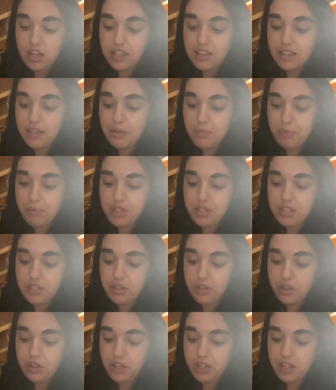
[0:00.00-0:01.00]
The
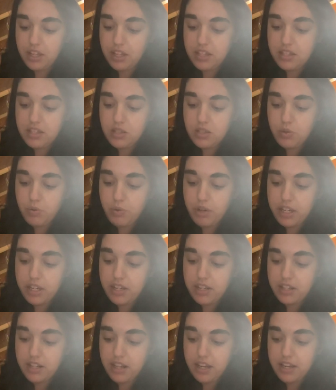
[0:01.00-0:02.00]
important thing is to
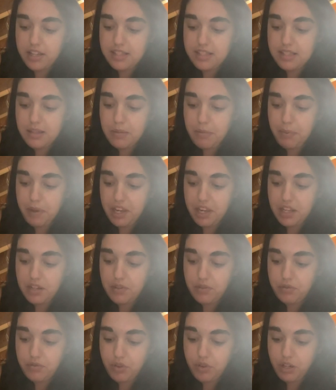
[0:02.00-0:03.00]
recognize the
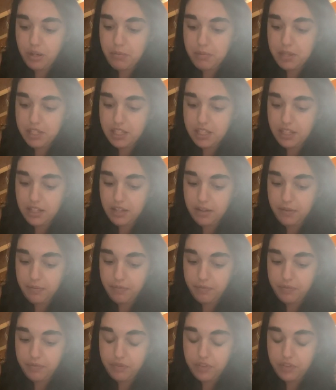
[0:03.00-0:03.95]
pain from the beginning.